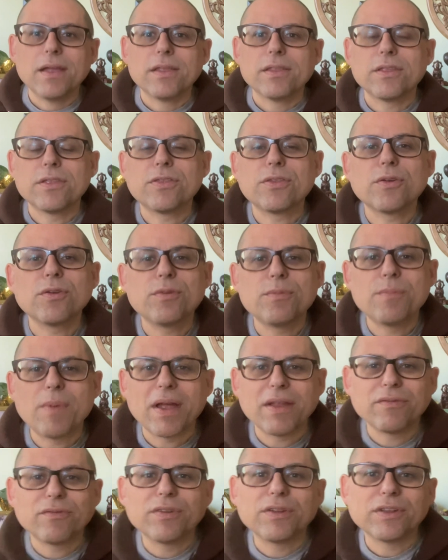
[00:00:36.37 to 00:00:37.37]
The third
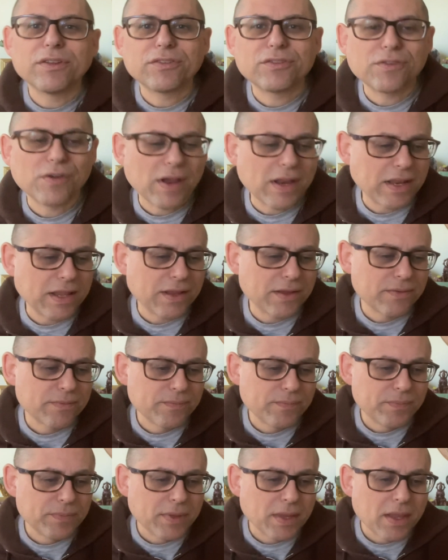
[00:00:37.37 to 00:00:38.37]
mindfulness training.
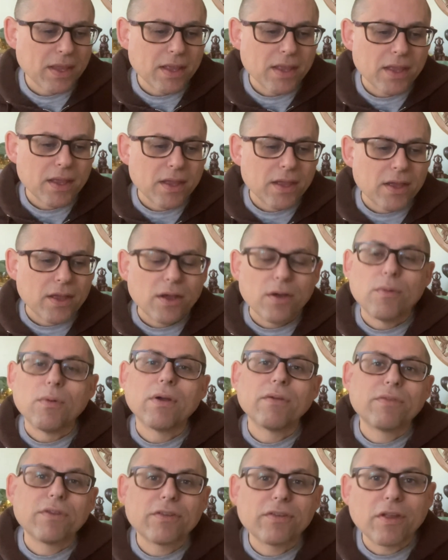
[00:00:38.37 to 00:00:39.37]
Aware
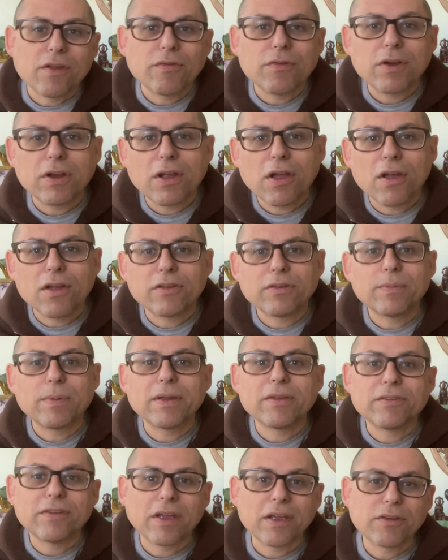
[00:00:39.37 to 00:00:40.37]
of the suffering caused by
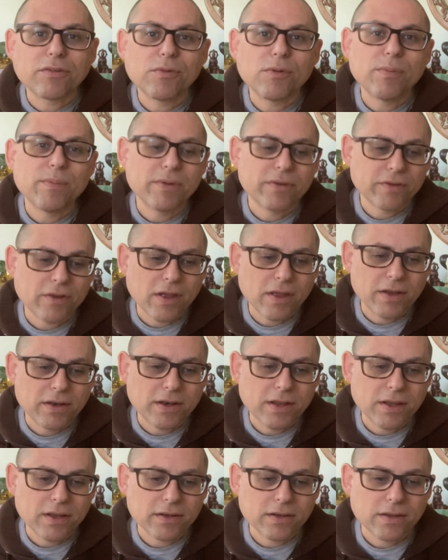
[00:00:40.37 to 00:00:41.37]
sexual
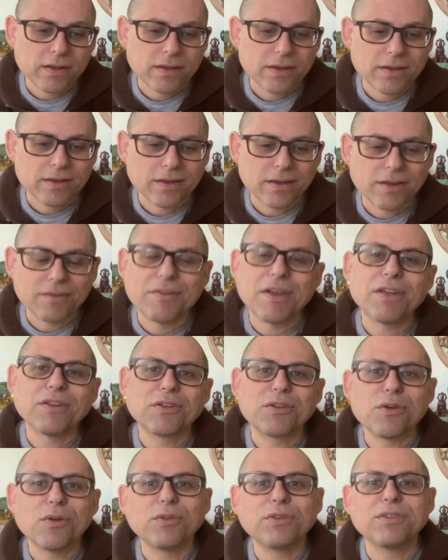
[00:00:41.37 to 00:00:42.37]
misconduct, I vow to
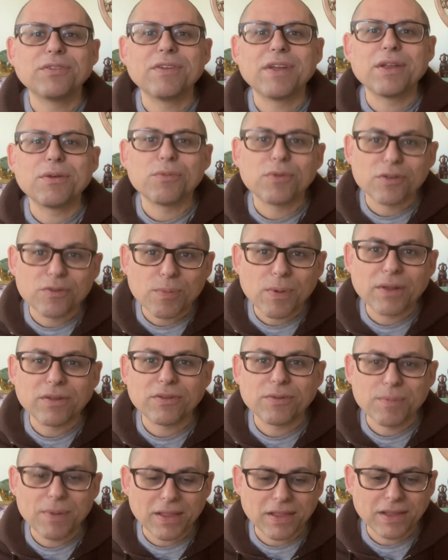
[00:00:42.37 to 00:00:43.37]
cultivate
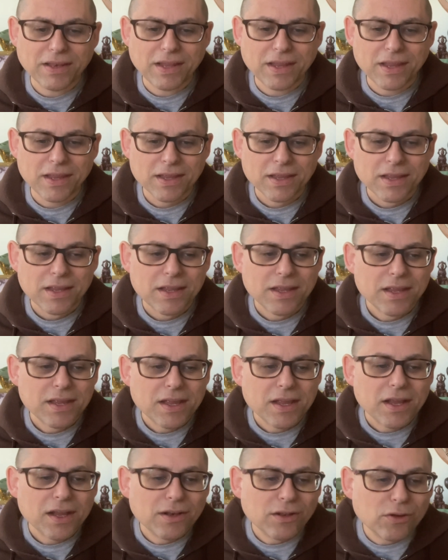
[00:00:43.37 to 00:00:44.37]
responsibility
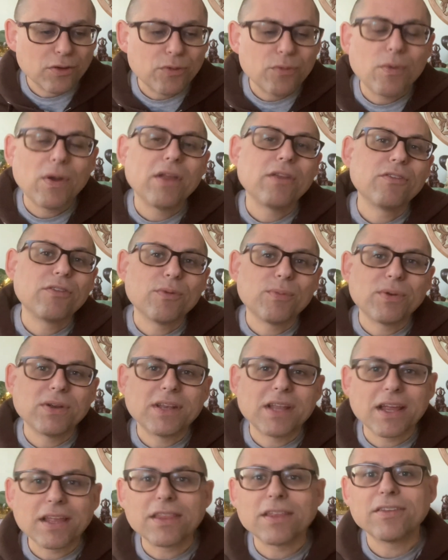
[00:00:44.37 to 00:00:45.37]
and learn ways to
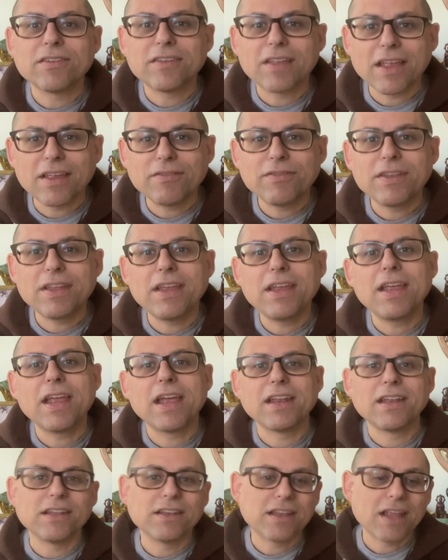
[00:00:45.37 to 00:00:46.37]
protect the safety
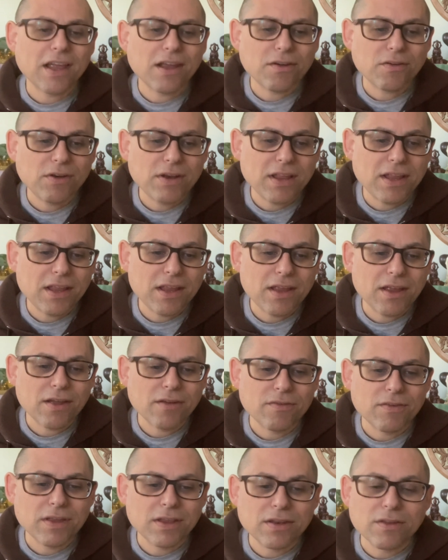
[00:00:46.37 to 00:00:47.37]
and integrity
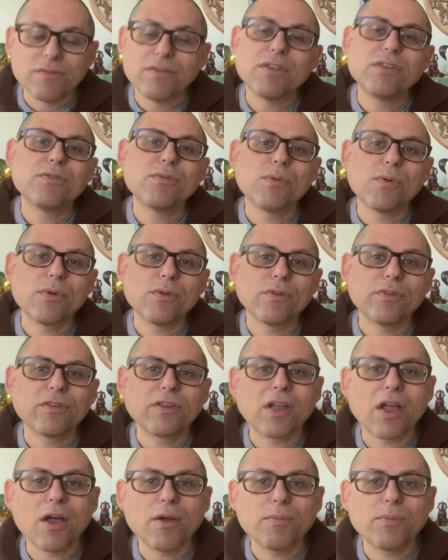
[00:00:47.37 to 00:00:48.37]
of individuals,
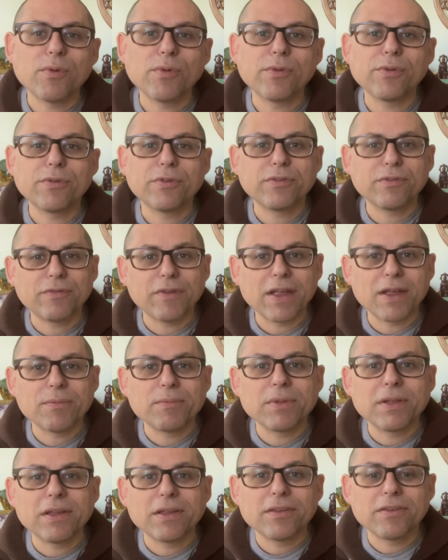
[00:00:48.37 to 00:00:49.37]
couples,
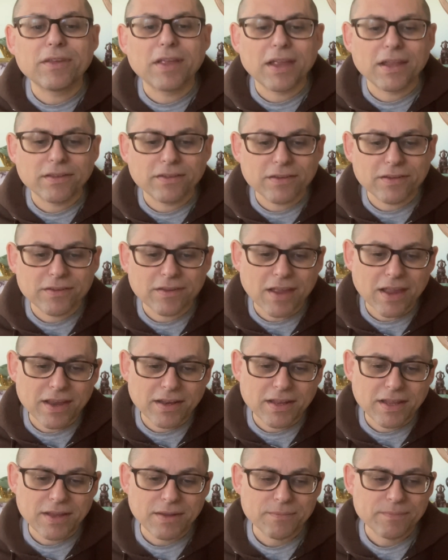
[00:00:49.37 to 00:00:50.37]
families, and
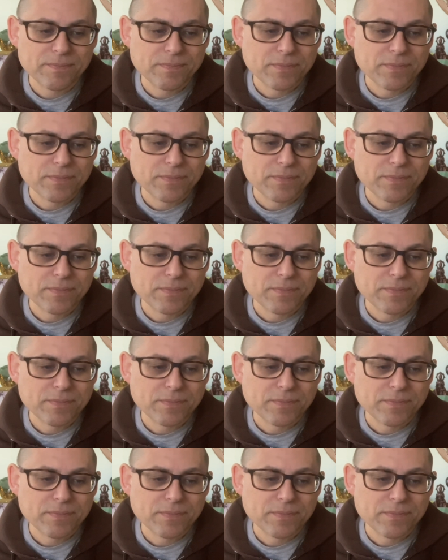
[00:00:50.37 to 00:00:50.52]
society.